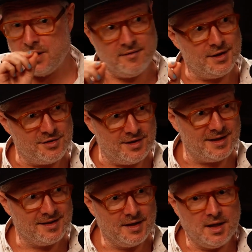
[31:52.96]

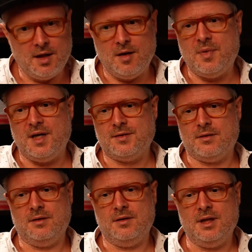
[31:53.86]
individually based
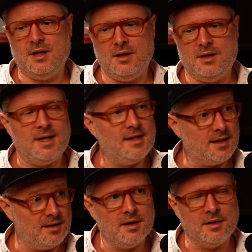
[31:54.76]
on the
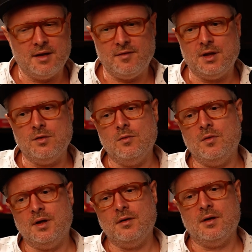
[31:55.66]
data they're giving you.
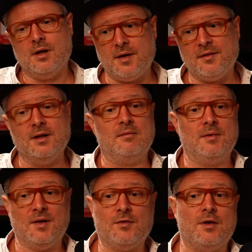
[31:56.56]
And I think
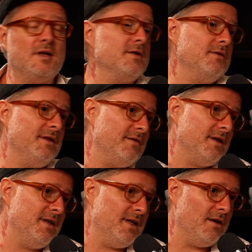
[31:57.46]
it's for us to
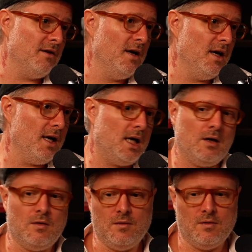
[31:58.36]
define now
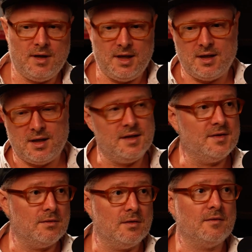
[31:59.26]
how AI
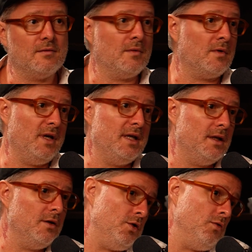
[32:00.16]
is sort of
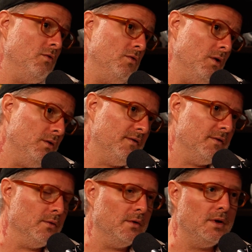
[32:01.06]
creating a new role
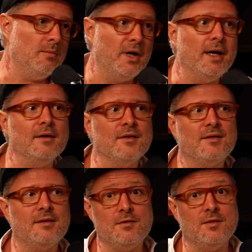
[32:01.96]
for
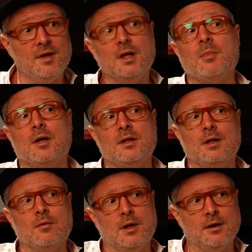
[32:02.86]
brands, if you think about it
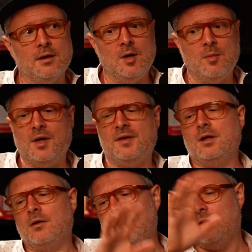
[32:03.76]
that way. Well, I
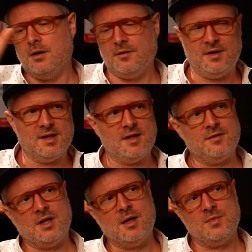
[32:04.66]
think a lot of things
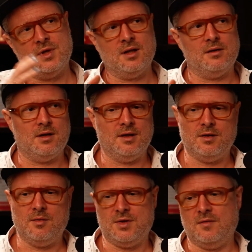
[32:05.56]
have to come together in terms